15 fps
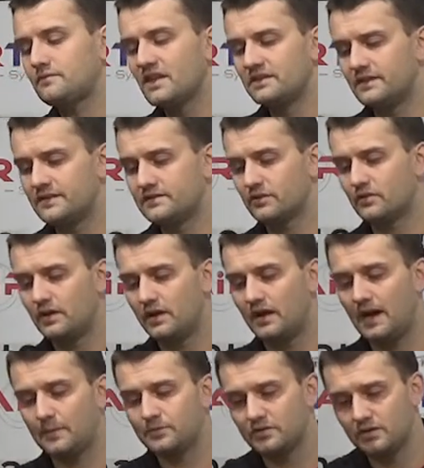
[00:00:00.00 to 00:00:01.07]
So that's a great
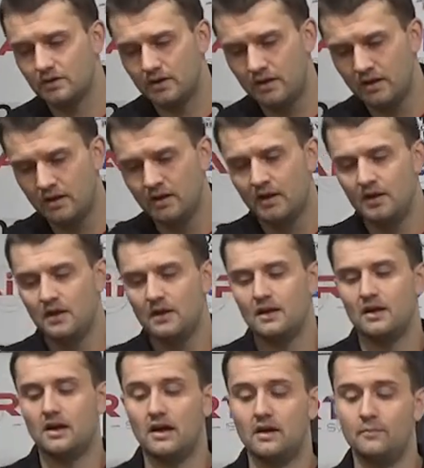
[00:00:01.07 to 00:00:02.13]
option.
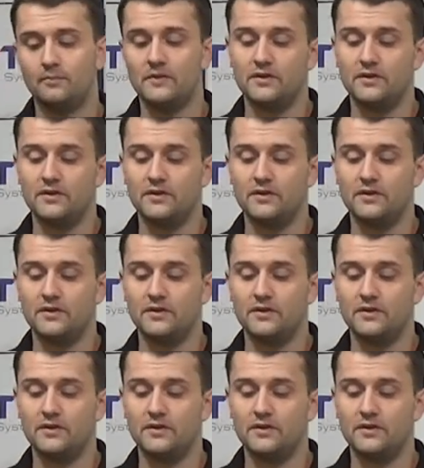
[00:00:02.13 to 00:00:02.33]
Um,